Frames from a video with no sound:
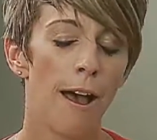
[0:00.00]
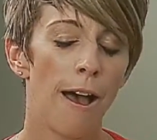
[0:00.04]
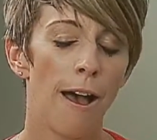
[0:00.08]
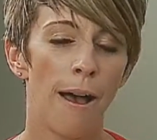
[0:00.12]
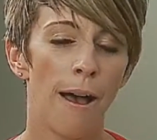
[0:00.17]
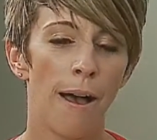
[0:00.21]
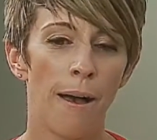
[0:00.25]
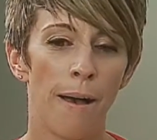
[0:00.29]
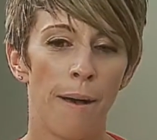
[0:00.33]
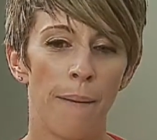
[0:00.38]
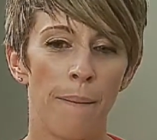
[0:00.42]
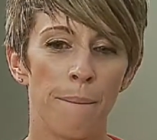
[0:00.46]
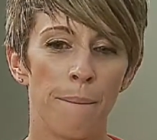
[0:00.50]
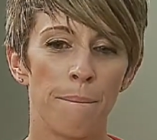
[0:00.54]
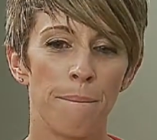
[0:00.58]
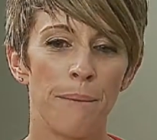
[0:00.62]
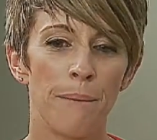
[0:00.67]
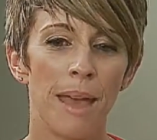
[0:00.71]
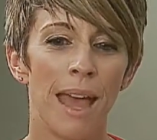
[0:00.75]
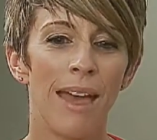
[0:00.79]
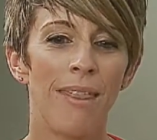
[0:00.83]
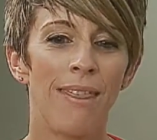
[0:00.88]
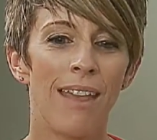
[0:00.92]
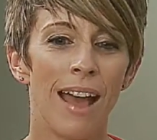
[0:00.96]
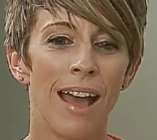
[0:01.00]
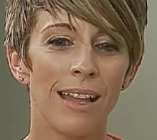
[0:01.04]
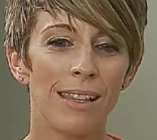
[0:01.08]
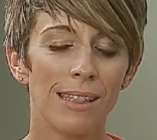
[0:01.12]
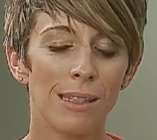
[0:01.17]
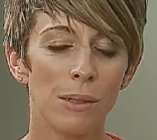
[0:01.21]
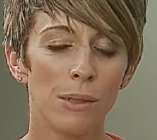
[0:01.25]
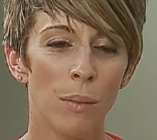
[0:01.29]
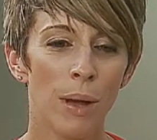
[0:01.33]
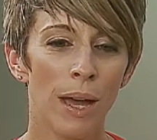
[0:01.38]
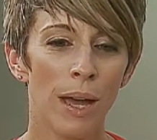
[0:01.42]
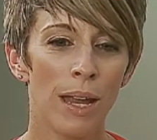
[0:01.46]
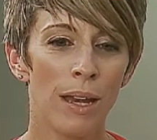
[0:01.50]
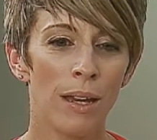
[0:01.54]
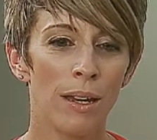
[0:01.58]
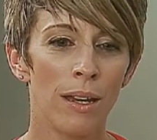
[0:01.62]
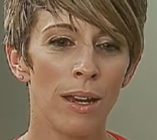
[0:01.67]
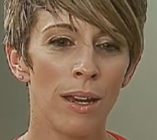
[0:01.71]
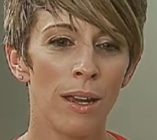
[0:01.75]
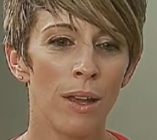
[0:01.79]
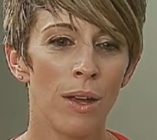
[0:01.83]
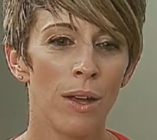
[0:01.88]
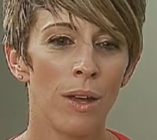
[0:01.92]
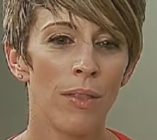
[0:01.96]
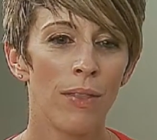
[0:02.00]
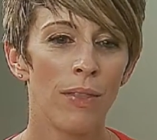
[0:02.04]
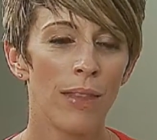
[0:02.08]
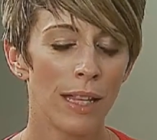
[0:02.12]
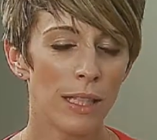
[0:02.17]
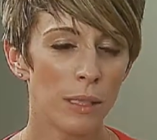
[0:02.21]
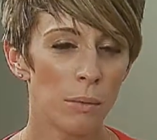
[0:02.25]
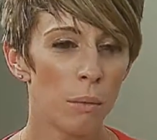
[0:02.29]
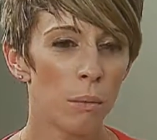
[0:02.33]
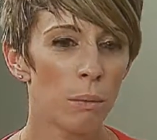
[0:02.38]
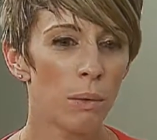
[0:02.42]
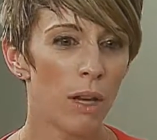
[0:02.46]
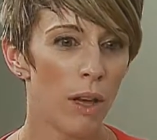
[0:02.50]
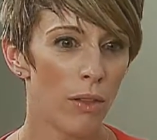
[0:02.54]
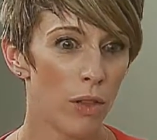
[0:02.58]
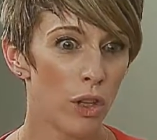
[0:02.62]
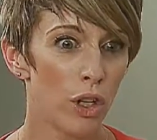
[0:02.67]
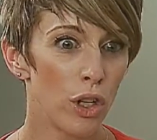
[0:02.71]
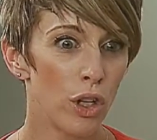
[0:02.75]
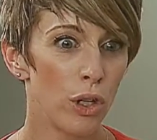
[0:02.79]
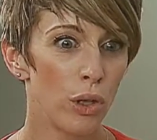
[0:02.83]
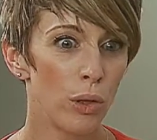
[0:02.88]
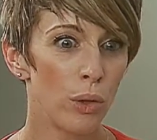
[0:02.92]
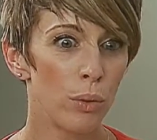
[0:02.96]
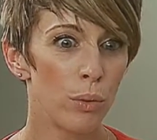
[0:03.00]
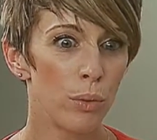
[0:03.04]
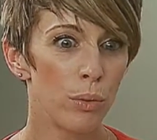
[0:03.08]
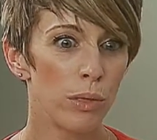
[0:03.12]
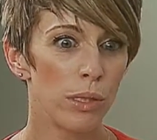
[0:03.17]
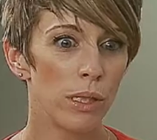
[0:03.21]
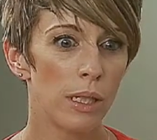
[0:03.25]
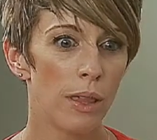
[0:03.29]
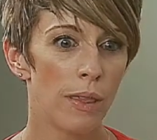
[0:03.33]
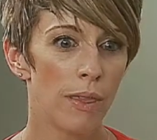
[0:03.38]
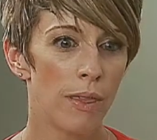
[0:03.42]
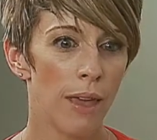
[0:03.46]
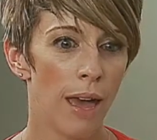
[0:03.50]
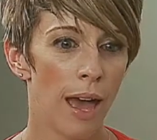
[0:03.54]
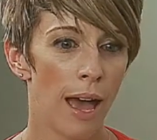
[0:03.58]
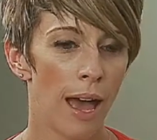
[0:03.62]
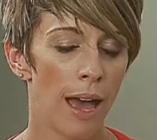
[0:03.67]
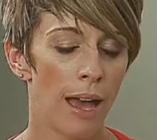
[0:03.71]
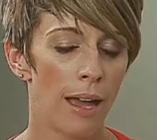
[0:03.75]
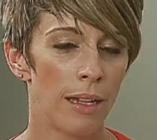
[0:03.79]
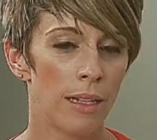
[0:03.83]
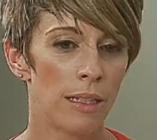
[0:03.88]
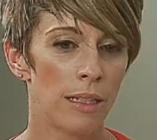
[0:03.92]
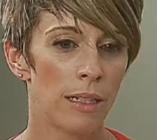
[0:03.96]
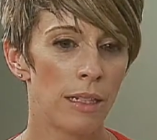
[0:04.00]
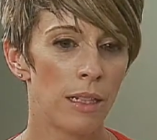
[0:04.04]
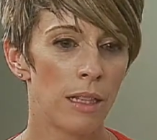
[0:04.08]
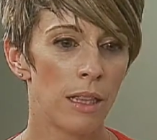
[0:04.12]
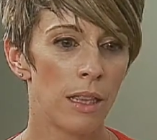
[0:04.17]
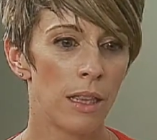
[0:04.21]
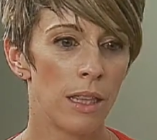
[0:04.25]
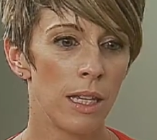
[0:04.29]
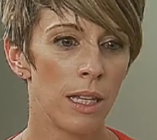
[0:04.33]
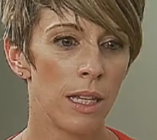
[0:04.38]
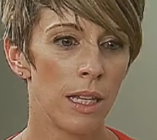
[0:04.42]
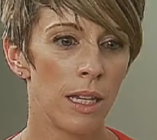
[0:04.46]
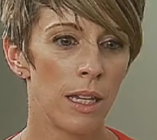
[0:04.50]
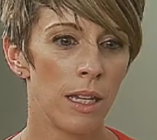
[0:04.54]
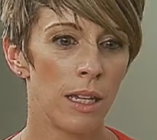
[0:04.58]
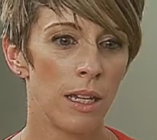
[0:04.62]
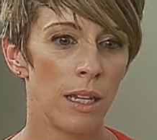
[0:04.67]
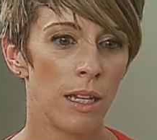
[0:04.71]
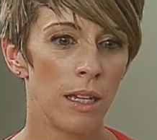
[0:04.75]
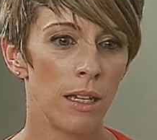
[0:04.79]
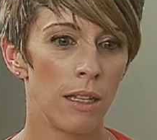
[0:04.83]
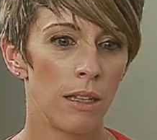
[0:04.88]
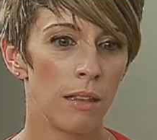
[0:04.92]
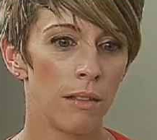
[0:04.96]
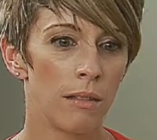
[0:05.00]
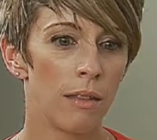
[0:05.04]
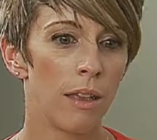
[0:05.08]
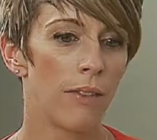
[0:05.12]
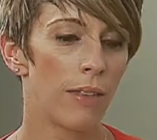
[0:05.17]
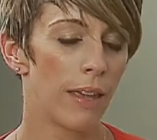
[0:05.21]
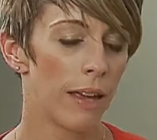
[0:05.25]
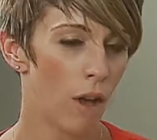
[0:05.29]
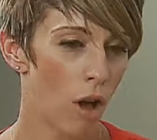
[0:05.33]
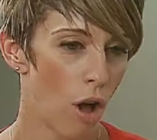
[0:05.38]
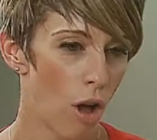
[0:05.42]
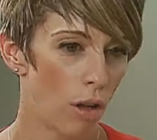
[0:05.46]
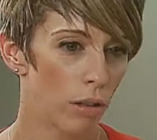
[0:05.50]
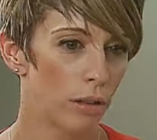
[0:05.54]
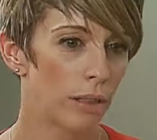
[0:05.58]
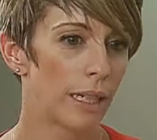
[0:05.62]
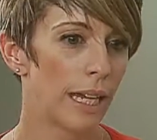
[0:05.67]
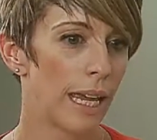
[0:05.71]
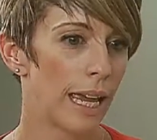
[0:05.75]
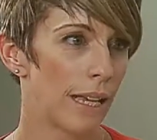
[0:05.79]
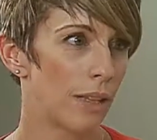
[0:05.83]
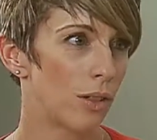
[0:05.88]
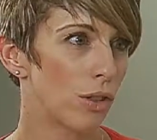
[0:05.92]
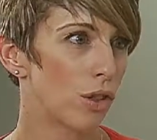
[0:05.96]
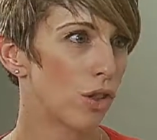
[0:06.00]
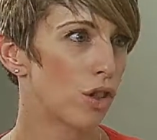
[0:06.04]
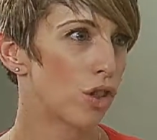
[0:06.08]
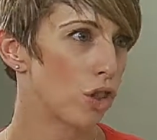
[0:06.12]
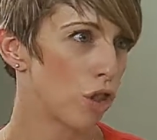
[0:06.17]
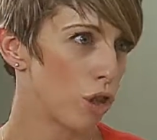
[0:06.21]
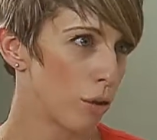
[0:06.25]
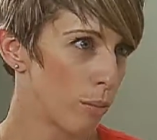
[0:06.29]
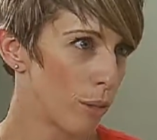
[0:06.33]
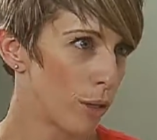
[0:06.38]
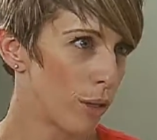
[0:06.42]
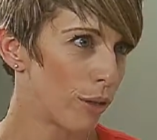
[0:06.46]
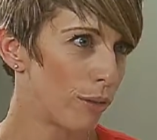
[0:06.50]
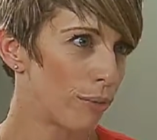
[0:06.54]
And that's when we got the news that they called the cancer terminal.